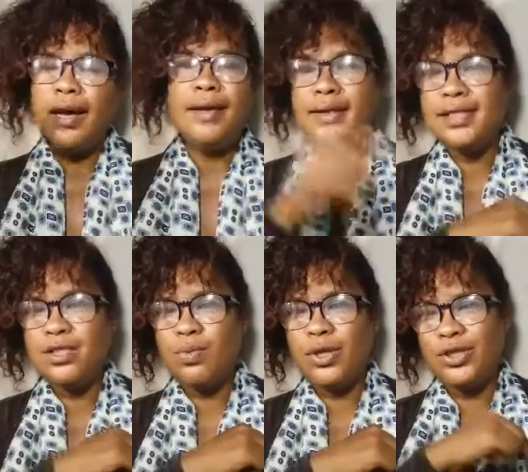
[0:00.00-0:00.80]
And this
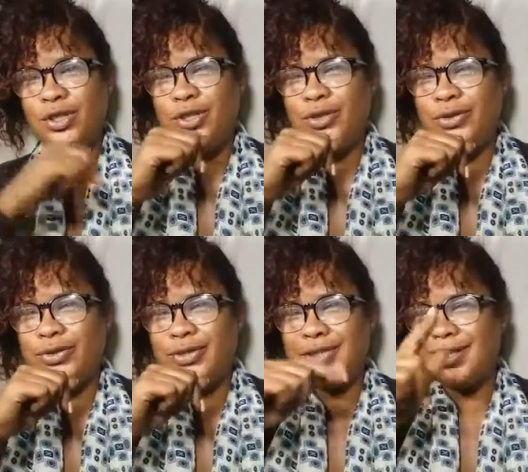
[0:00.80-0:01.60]
is what you
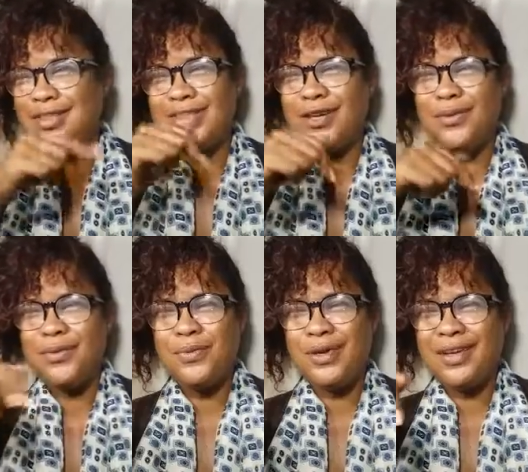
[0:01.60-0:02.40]
use the
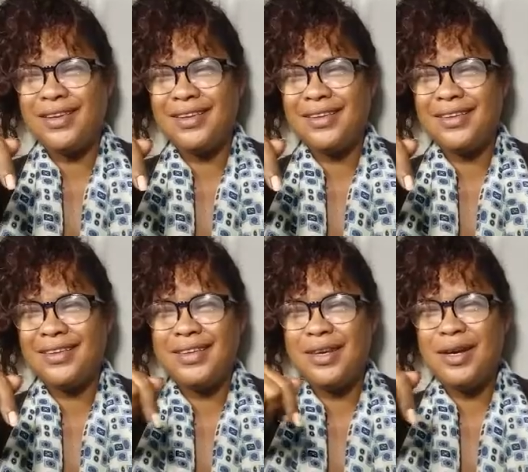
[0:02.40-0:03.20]
serum with,
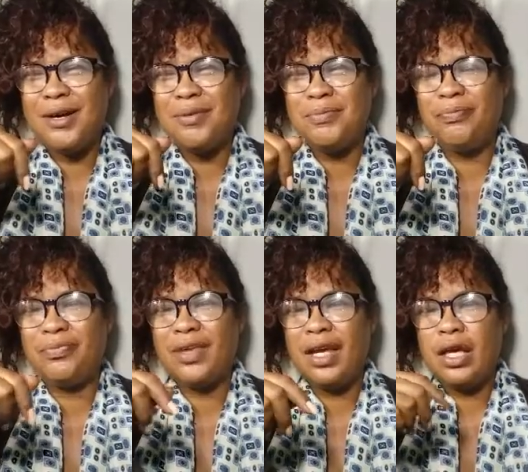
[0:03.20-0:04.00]
you know.
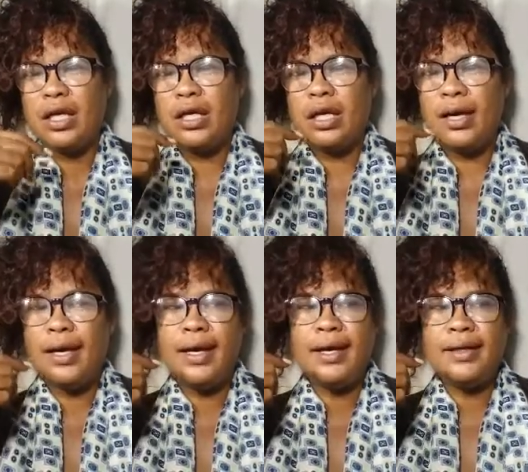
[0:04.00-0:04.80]

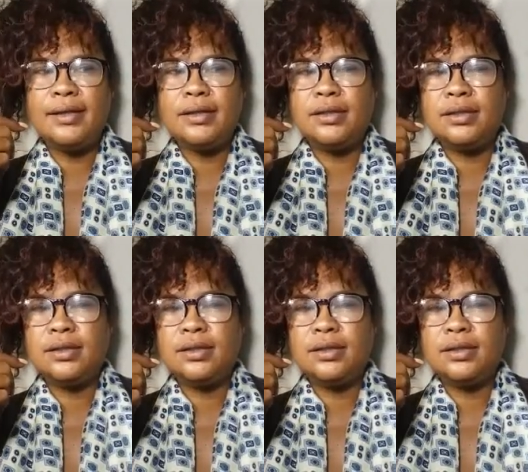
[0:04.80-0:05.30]
And